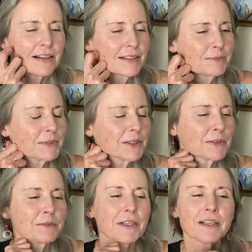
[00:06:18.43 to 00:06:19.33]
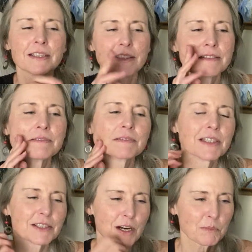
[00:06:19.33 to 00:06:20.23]
they're very good
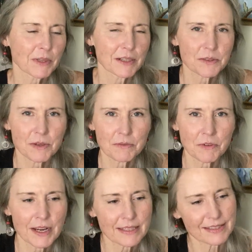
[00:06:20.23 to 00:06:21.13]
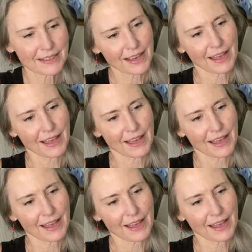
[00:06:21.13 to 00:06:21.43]
guitar players who are friends.